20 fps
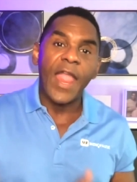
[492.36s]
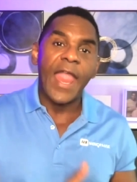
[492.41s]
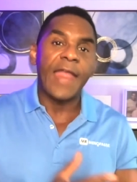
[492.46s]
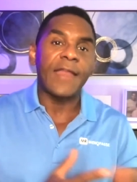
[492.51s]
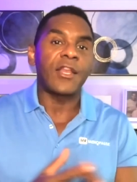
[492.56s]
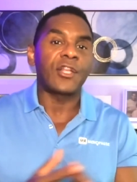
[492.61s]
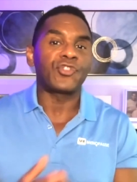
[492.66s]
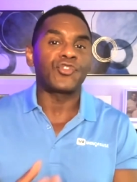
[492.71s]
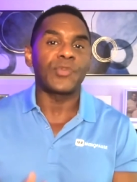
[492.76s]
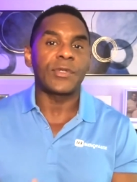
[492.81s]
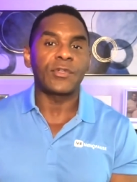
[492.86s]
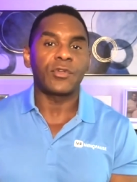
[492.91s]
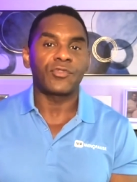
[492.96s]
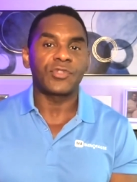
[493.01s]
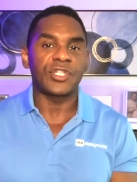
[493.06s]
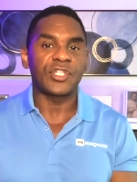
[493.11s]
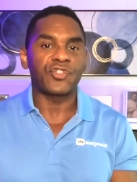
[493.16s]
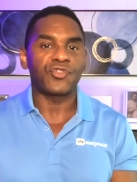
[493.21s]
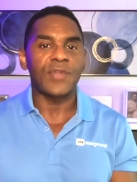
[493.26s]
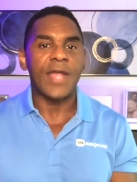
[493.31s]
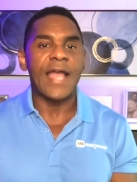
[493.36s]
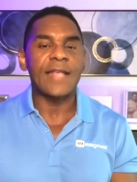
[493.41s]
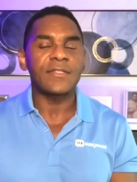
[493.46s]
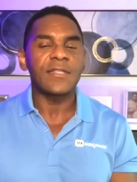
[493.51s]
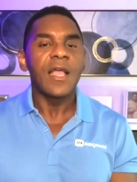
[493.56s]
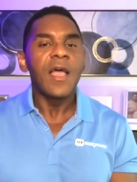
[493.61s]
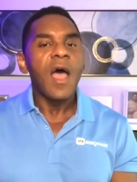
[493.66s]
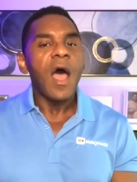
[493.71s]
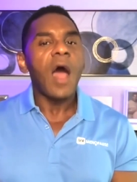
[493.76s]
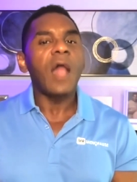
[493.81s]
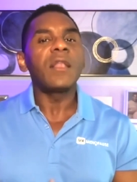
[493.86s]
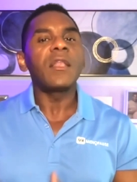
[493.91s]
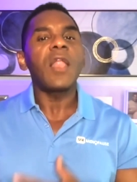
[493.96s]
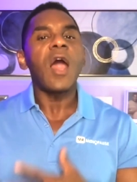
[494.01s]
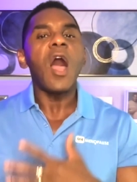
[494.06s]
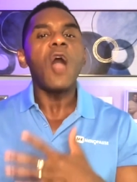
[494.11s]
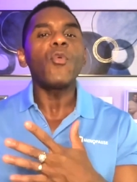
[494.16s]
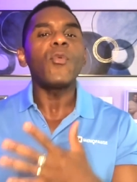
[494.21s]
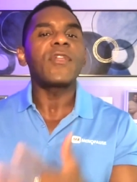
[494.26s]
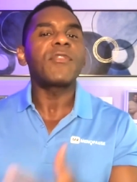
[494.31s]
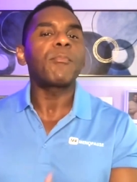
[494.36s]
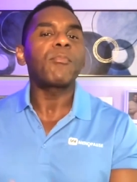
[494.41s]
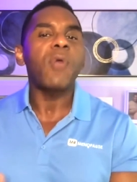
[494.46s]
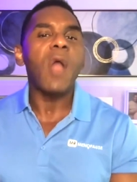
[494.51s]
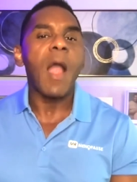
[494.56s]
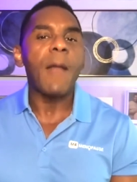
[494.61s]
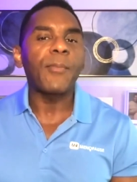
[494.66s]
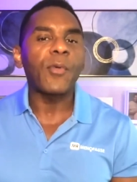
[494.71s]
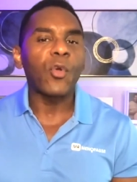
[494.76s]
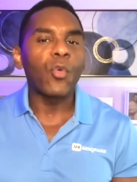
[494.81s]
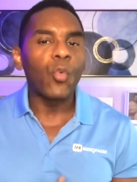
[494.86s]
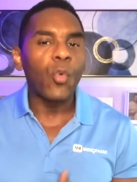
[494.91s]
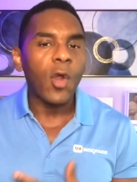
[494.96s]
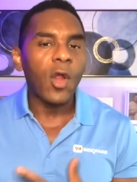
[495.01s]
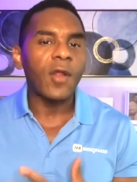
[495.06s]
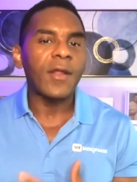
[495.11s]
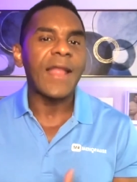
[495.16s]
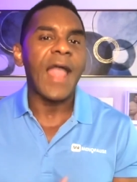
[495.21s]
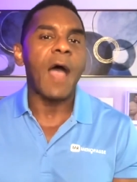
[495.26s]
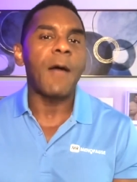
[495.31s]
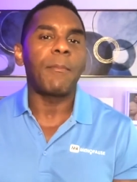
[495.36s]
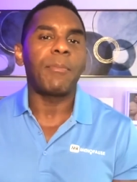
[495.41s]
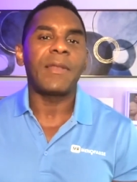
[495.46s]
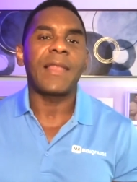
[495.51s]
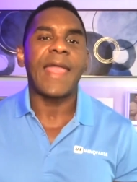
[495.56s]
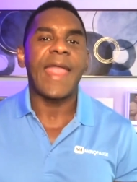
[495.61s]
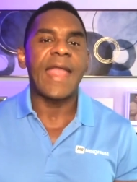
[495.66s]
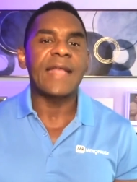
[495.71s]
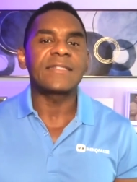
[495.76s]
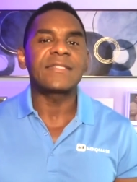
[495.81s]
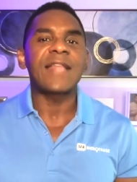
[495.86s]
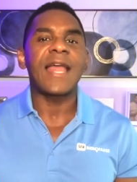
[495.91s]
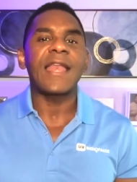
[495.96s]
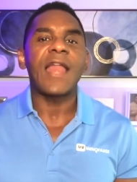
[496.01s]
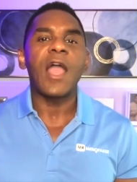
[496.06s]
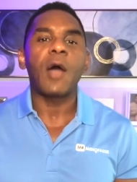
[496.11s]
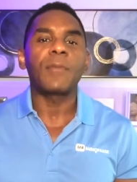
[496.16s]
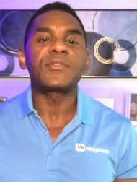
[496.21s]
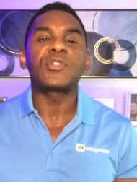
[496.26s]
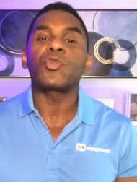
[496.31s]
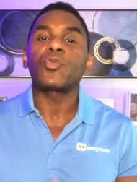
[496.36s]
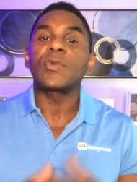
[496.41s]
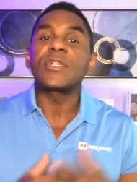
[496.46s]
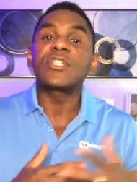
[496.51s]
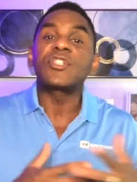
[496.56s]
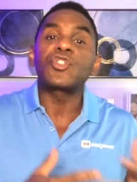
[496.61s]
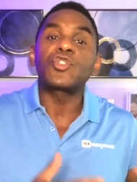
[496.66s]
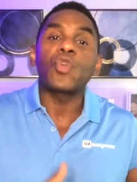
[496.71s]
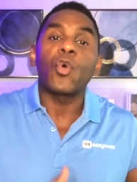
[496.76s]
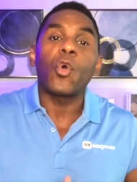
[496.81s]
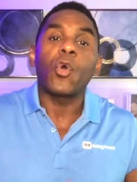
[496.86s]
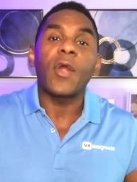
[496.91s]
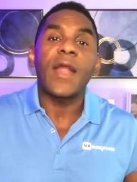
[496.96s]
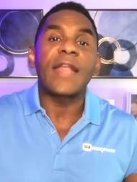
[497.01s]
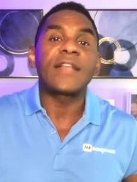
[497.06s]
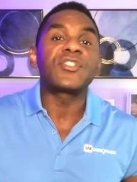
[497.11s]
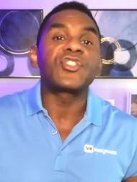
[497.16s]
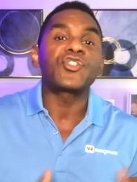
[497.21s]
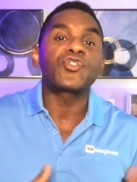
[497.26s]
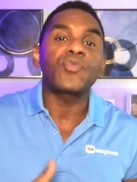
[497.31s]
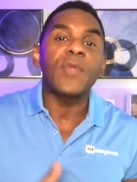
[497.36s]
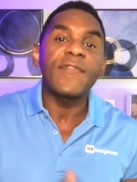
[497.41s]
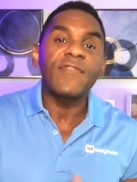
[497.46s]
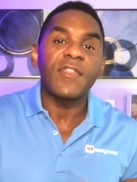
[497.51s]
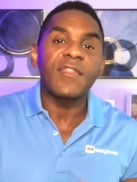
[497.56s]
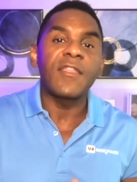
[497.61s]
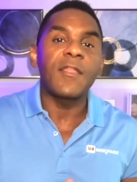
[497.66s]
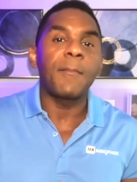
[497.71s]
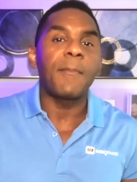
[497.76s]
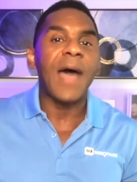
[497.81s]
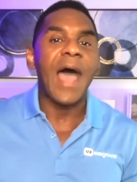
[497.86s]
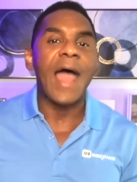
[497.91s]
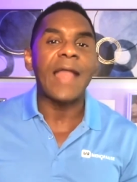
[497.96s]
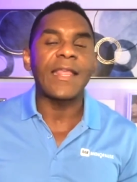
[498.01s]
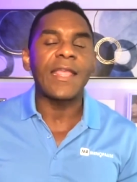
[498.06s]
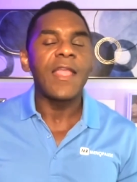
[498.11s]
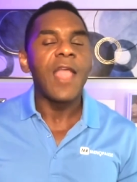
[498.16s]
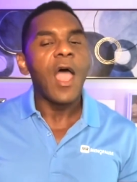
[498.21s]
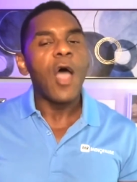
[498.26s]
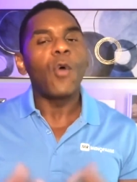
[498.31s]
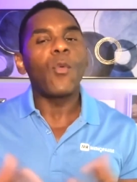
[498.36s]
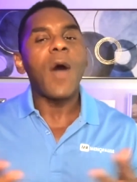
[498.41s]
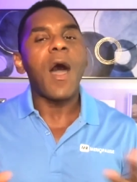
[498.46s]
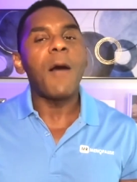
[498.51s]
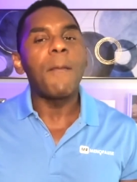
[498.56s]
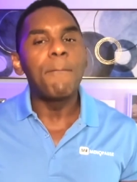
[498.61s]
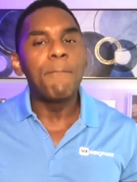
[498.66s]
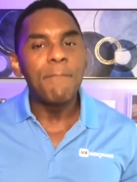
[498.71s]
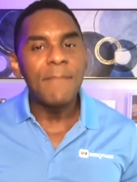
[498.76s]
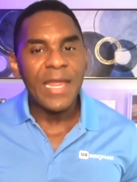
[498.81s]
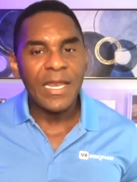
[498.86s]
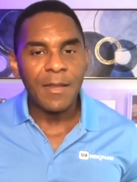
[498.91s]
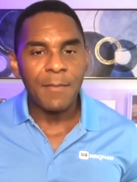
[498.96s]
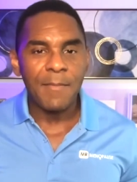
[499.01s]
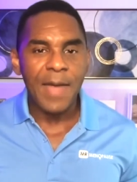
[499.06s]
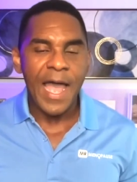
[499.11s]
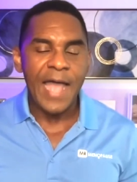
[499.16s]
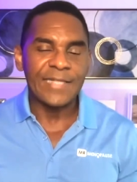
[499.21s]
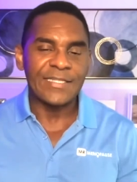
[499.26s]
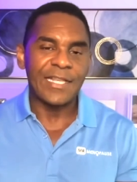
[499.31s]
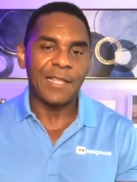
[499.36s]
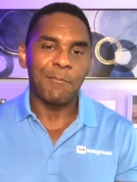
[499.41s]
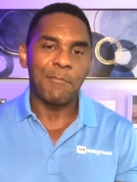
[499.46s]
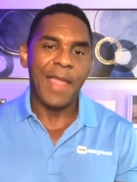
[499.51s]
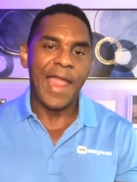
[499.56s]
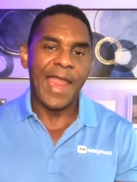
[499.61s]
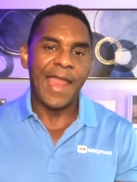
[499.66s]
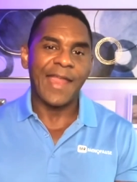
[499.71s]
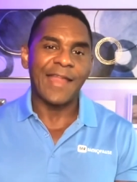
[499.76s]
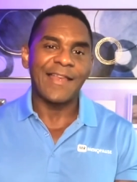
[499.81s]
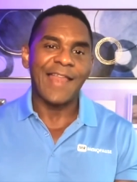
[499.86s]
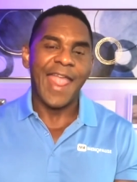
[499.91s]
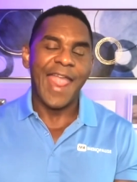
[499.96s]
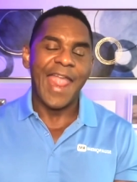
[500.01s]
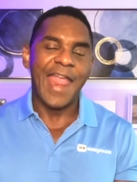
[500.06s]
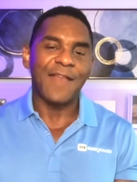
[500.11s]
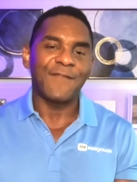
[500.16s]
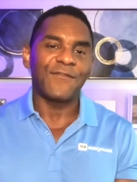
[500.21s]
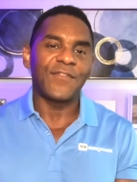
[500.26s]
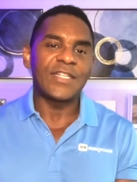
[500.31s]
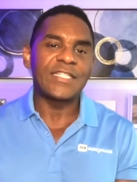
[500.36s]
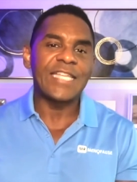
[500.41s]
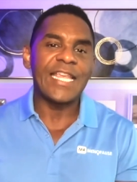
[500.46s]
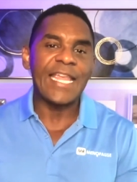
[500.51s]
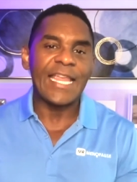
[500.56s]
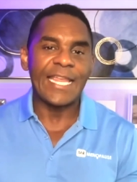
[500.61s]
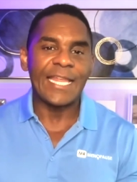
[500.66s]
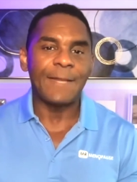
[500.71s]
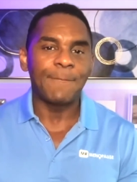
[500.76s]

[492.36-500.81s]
an adrenal distress, along with proper workout plans that help to restore and strengthen the body while minimizing pain and fatigue.